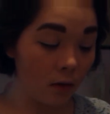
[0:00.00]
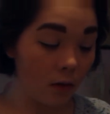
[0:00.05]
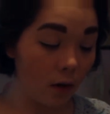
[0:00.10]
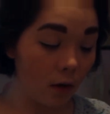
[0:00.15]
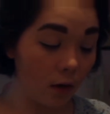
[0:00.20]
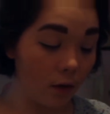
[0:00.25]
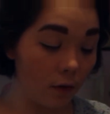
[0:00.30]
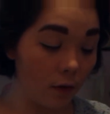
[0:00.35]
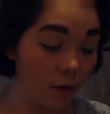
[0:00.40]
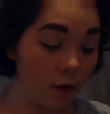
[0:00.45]

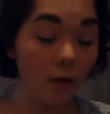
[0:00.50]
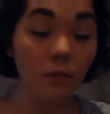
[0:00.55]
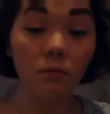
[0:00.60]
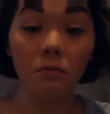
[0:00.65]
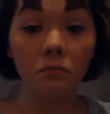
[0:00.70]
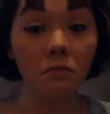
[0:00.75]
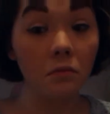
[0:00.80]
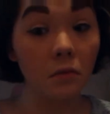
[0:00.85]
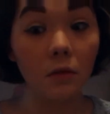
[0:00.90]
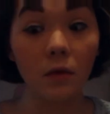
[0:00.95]
Overall,
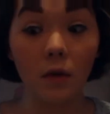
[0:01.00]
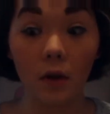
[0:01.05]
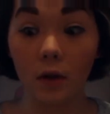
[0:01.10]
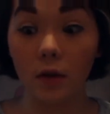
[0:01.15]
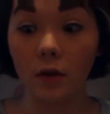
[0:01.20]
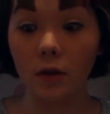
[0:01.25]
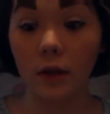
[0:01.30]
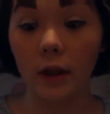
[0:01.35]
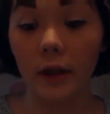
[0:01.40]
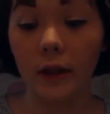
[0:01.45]

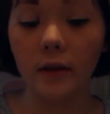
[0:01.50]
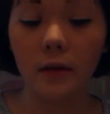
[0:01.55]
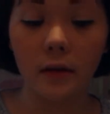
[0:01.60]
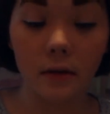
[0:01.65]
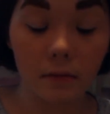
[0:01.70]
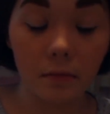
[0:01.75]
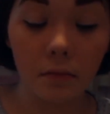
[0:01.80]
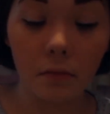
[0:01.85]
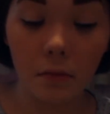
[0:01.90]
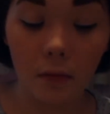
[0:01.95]
looks nice,
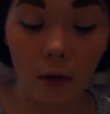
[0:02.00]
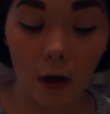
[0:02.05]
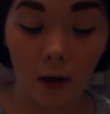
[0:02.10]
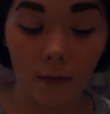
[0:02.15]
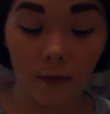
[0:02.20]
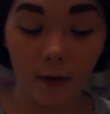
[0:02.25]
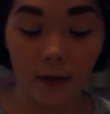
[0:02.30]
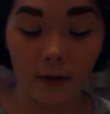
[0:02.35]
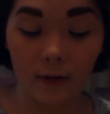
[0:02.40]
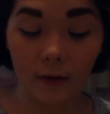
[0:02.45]

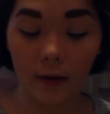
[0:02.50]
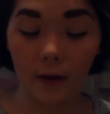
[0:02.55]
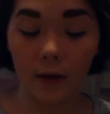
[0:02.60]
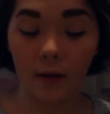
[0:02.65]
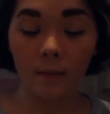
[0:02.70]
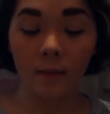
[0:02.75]
obviously.